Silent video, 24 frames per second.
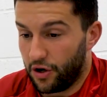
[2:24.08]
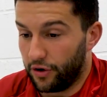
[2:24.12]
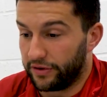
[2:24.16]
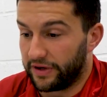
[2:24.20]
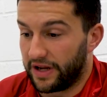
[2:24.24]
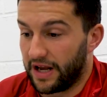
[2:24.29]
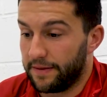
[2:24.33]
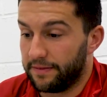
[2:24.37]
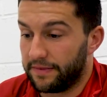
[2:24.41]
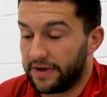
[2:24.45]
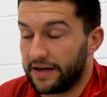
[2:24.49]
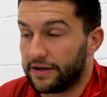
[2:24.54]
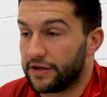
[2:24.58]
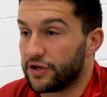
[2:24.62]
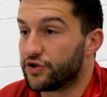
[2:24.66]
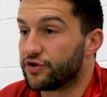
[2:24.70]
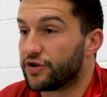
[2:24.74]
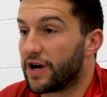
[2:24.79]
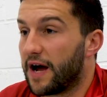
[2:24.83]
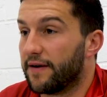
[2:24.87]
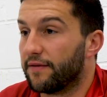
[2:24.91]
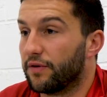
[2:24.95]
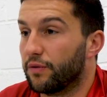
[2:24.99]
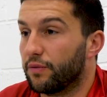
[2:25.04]
On game day, just
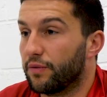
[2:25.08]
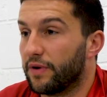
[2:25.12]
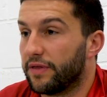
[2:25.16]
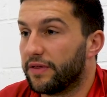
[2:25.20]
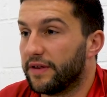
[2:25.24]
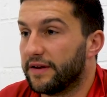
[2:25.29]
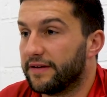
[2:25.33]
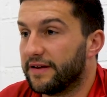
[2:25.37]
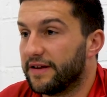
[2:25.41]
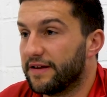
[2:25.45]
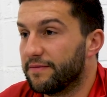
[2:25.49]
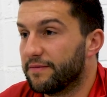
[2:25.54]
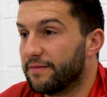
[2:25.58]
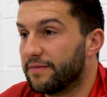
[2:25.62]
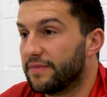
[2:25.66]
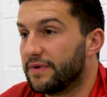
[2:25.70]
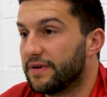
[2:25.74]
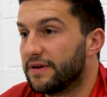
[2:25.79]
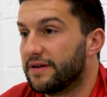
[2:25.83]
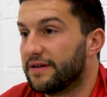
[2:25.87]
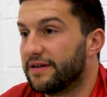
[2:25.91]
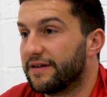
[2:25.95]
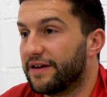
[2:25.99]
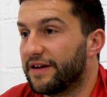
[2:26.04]
travel with the team,
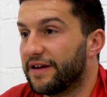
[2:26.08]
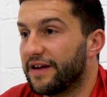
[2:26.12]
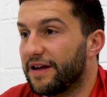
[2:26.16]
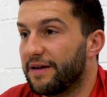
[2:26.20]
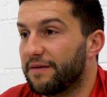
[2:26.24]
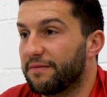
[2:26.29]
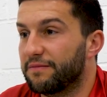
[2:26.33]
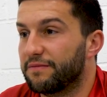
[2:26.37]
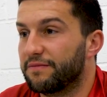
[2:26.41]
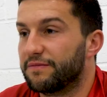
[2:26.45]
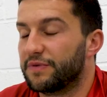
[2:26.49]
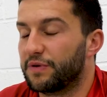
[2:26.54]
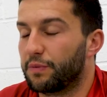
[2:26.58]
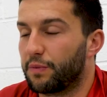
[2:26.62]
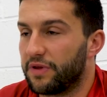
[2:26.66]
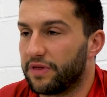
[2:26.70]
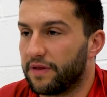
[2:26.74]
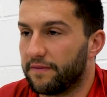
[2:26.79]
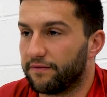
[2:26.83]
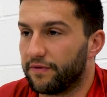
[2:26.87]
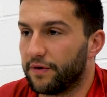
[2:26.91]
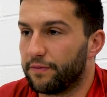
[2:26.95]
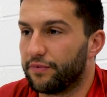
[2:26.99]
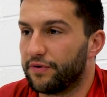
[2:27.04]
with
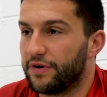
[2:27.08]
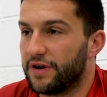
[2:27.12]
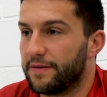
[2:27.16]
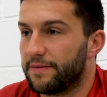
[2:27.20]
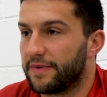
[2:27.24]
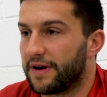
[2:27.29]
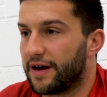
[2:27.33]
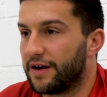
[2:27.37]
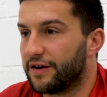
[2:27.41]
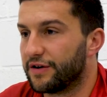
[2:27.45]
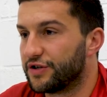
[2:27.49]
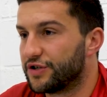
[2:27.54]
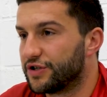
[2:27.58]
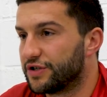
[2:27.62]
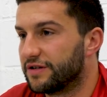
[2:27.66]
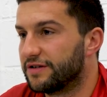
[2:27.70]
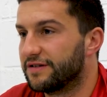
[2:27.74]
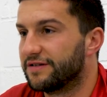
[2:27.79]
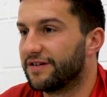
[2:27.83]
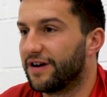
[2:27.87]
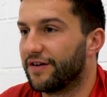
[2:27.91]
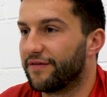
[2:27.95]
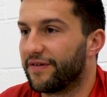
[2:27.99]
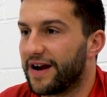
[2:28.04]
them for
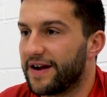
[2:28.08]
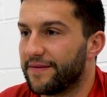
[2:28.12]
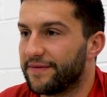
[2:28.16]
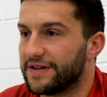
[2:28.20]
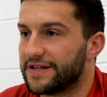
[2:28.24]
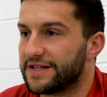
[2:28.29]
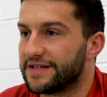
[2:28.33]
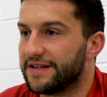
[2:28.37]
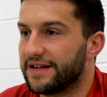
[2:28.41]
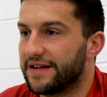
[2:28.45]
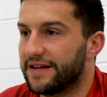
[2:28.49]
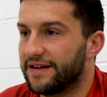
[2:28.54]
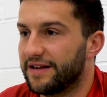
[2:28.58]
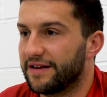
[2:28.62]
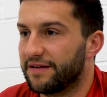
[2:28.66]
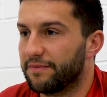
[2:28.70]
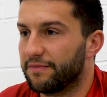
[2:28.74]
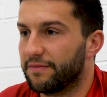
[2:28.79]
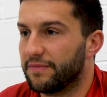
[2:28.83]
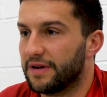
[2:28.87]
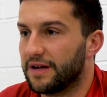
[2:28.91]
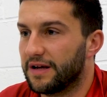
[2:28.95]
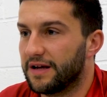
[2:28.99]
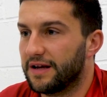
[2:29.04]
pre-match, arrive at
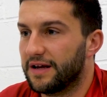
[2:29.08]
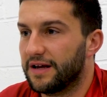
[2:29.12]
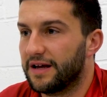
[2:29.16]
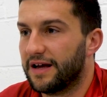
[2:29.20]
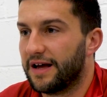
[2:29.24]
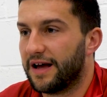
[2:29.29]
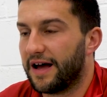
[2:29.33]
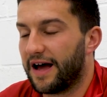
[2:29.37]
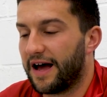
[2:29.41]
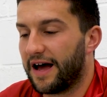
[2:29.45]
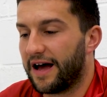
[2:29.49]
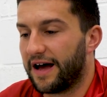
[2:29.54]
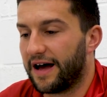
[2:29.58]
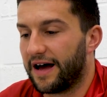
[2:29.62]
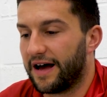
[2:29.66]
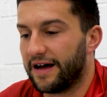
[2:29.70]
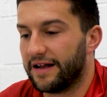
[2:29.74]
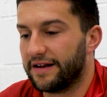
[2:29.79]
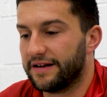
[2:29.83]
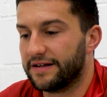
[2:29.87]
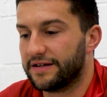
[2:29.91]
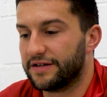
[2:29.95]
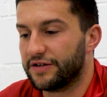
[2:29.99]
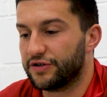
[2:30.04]
stadium,
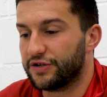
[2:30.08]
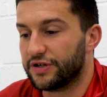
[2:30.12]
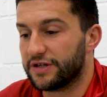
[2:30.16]
and you're